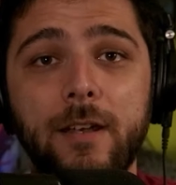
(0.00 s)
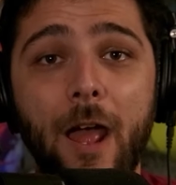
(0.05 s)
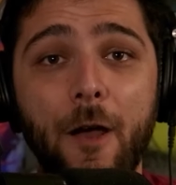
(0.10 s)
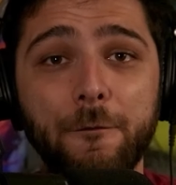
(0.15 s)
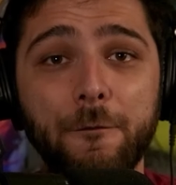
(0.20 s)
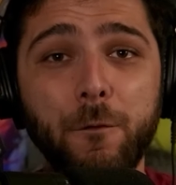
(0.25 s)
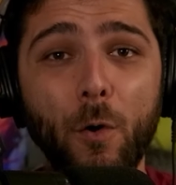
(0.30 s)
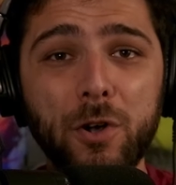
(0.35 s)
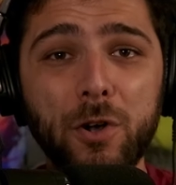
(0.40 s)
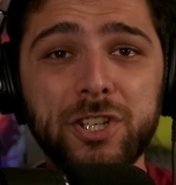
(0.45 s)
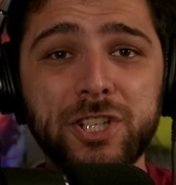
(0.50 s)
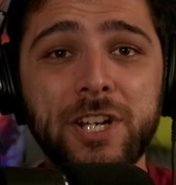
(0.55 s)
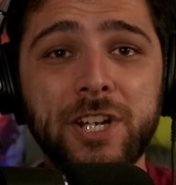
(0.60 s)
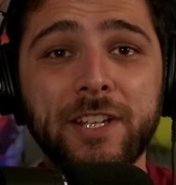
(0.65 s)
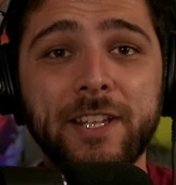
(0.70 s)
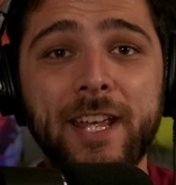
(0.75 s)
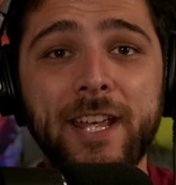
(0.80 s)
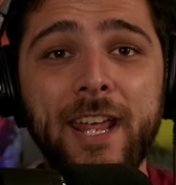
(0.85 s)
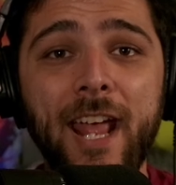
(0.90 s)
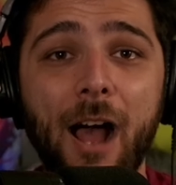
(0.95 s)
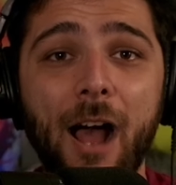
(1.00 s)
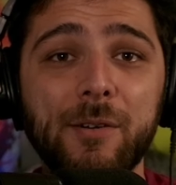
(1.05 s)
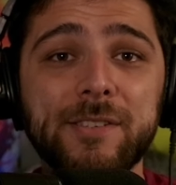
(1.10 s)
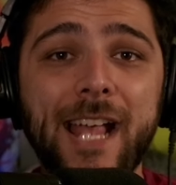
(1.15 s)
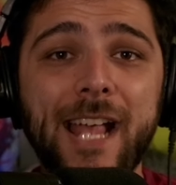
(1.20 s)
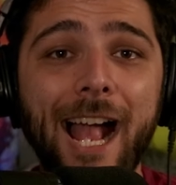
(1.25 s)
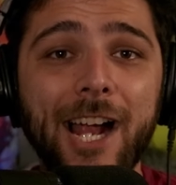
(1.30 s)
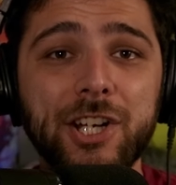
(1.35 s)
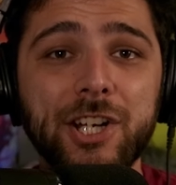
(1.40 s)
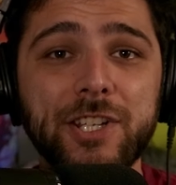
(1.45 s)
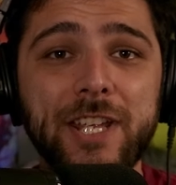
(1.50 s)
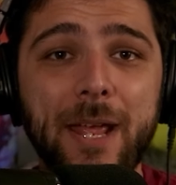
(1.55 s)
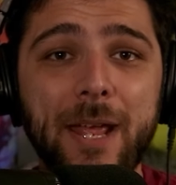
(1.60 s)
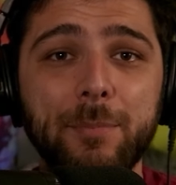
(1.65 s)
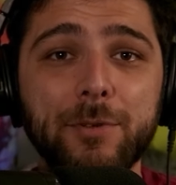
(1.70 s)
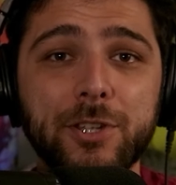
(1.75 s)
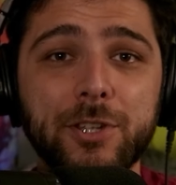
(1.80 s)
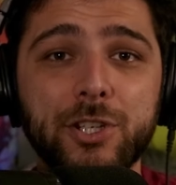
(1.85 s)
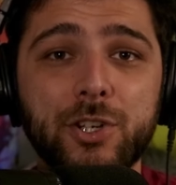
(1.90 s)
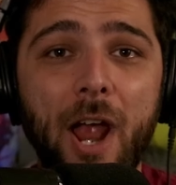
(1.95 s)
Now, fortunately, I was actually
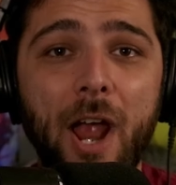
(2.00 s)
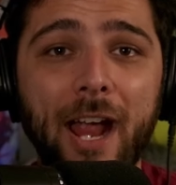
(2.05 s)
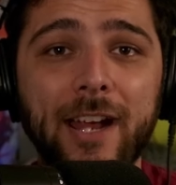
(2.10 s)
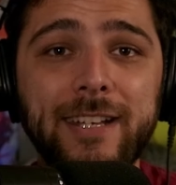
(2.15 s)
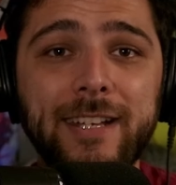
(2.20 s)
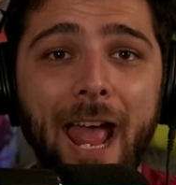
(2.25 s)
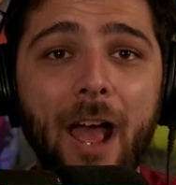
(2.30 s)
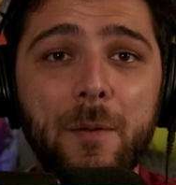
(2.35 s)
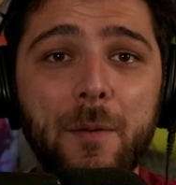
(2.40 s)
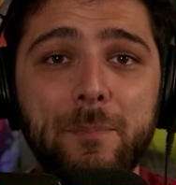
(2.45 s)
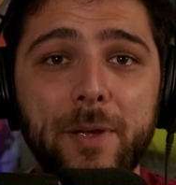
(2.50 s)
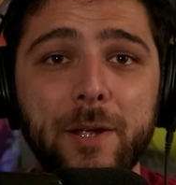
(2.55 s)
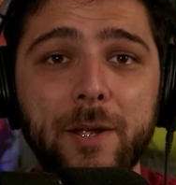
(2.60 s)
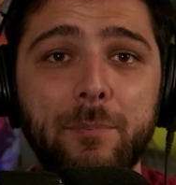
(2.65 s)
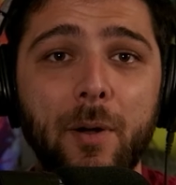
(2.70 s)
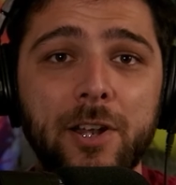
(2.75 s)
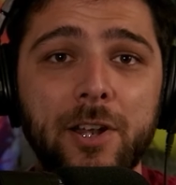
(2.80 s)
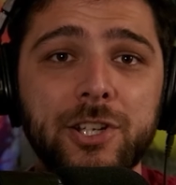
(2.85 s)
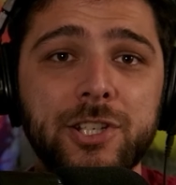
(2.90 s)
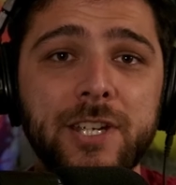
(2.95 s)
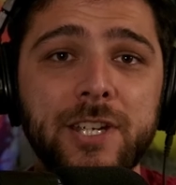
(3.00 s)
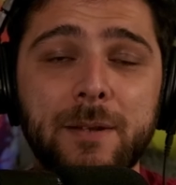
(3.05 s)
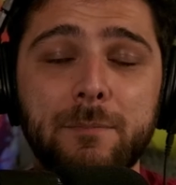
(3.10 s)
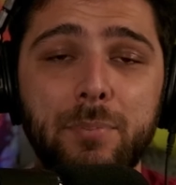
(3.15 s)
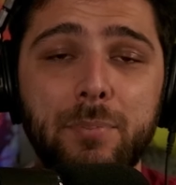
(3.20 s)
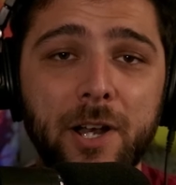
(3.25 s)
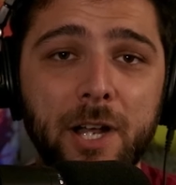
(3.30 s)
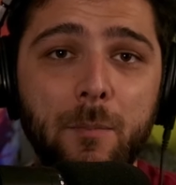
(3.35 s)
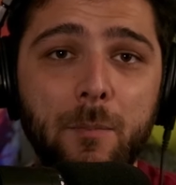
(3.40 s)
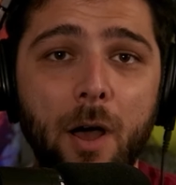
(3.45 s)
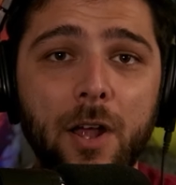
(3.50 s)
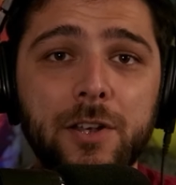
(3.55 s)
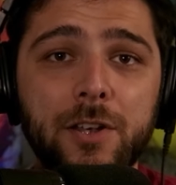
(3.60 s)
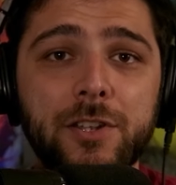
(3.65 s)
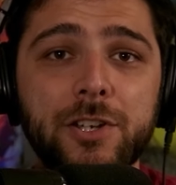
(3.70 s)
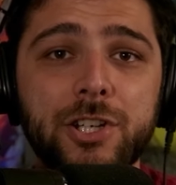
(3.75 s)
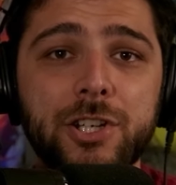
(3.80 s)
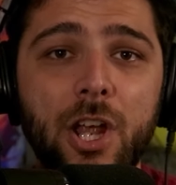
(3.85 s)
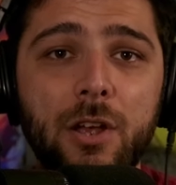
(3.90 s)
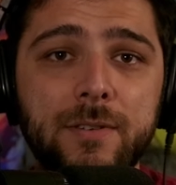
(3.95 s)
able to track down Big Bunjee and bring him onto
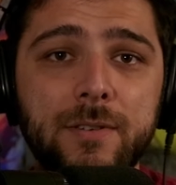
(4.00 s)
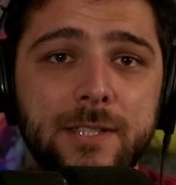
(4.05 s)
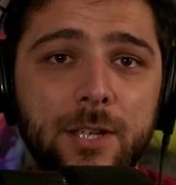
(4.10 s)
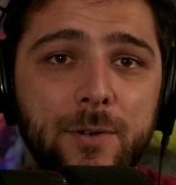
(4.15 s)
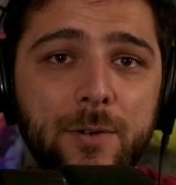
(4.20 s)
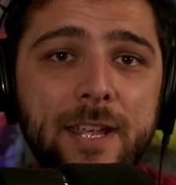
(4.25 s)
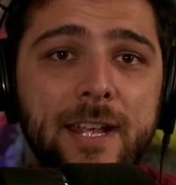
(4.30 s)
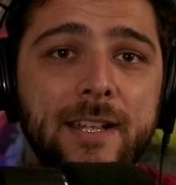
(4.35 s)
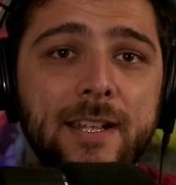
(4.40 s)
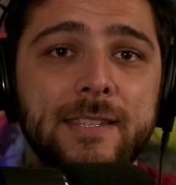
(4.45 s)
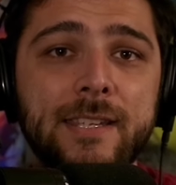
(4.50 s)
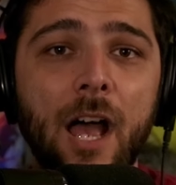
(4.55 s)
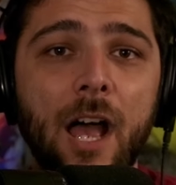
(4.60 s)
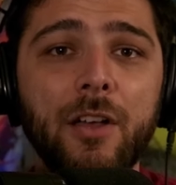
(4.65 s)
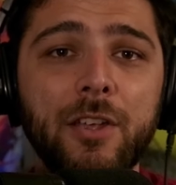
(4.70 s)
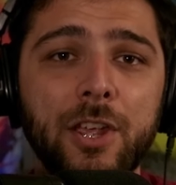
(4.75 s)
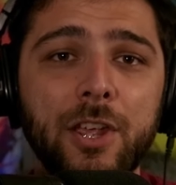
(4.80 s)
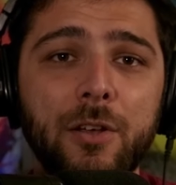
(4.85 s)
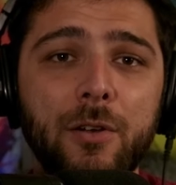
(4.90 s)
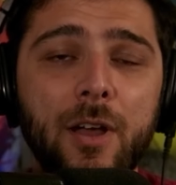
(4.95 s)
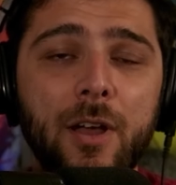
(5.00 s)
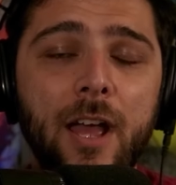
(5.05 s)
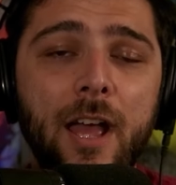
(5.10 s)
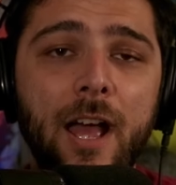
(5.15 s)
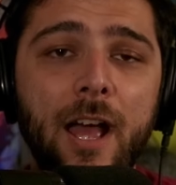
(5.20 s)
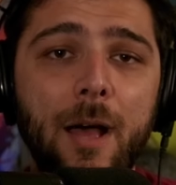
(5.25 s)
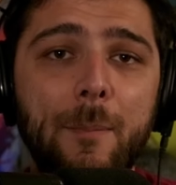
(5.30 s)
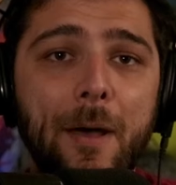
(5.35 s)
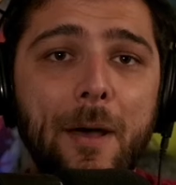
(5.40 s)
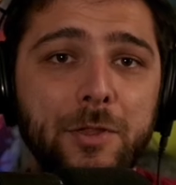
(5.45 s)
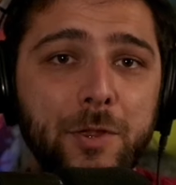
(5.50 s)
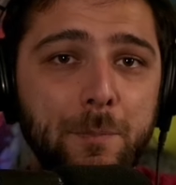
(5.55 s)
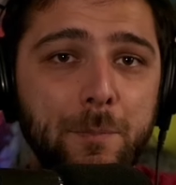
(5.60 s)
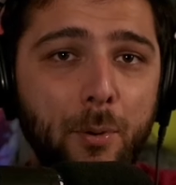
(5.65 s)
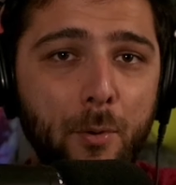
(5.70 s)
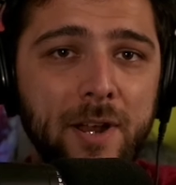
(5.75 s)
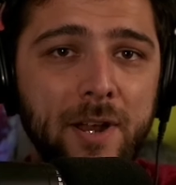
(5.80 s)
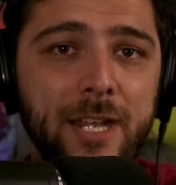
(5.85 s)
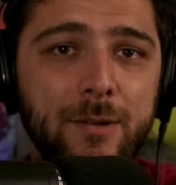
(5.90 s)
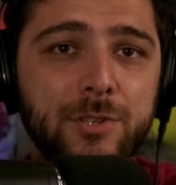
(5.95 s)
the show so he can tell you about the
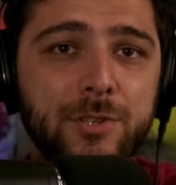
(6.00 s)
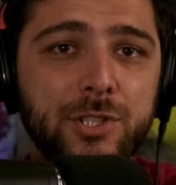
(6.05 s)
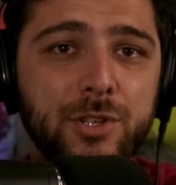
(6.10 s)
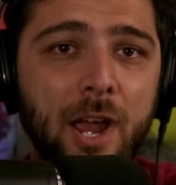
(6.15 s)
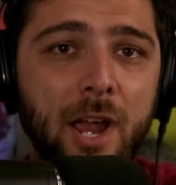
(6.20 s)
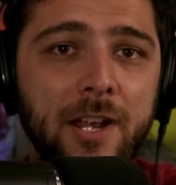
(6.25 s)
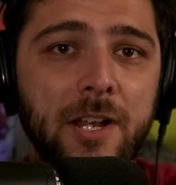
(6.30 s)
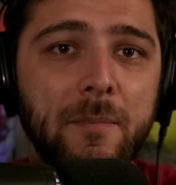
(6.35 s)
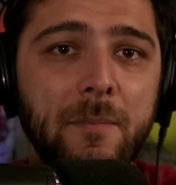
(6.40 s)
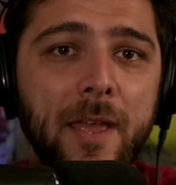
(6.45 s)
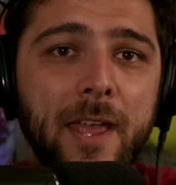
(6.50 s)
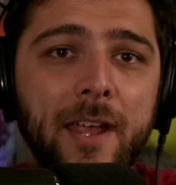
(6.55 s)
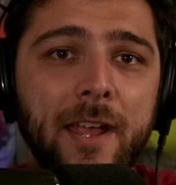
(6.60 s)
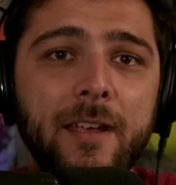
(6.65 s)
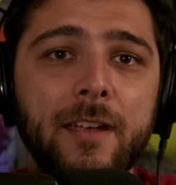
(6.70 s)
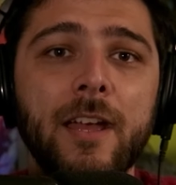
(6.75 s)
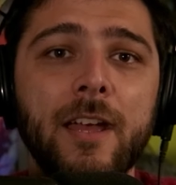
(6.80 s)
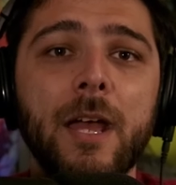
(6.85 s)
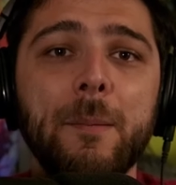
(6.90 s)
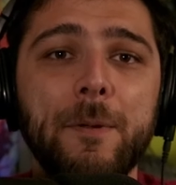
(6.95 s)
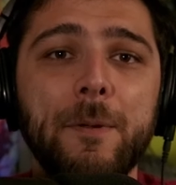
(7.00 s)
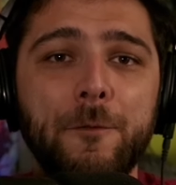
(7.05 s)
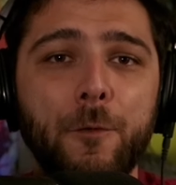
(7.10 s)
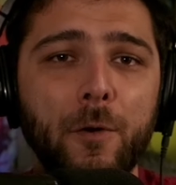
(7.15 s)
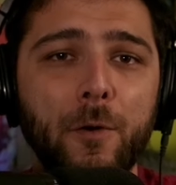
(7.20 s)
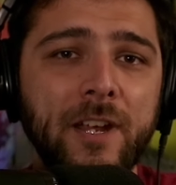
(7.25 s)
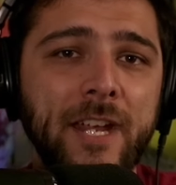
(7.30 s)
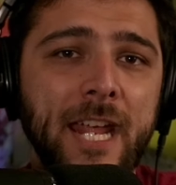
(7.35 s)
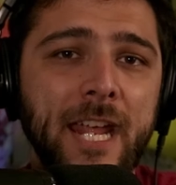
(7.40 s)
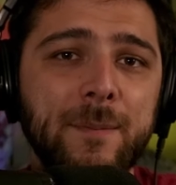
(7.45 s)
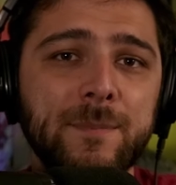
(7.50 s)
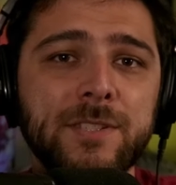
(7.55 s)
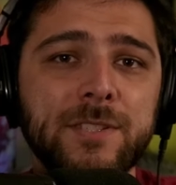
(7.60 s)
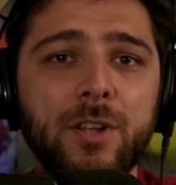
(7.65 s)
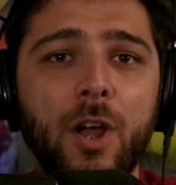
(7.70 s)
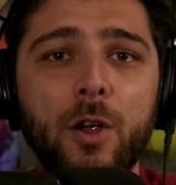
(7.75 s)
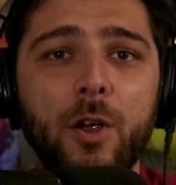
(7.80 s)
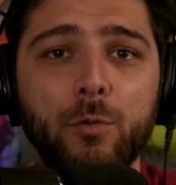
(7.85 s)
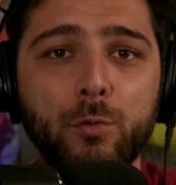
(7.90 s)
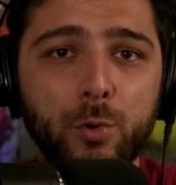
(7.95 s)
point he was trying to make before
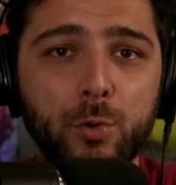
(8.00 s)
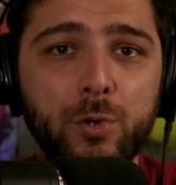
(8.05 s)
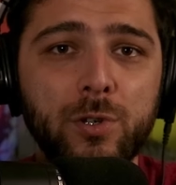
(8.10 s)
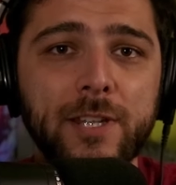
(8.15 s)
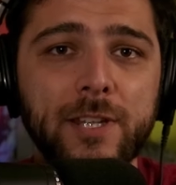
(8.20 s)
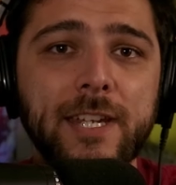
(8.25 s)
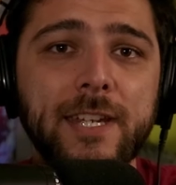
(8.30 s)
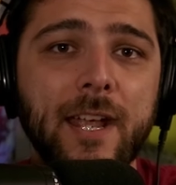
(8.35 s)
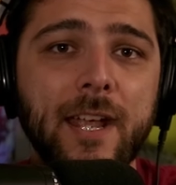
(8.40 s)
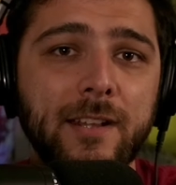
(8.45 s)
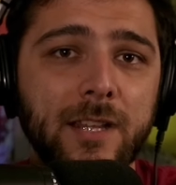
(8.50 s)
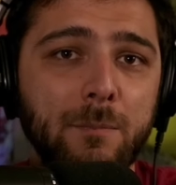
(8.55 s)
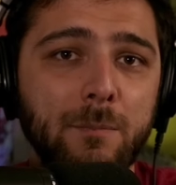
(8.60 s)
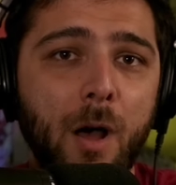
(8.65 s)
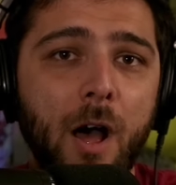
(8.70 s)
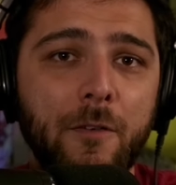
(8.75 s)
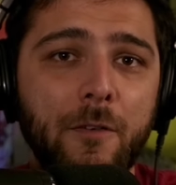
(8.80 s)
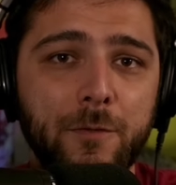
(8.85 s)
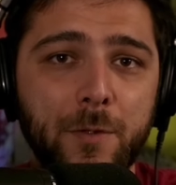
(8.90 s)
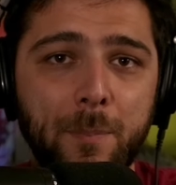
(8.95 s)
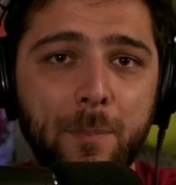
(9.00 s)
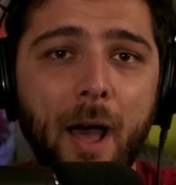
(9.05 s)
Keemstar rudely kicked them off the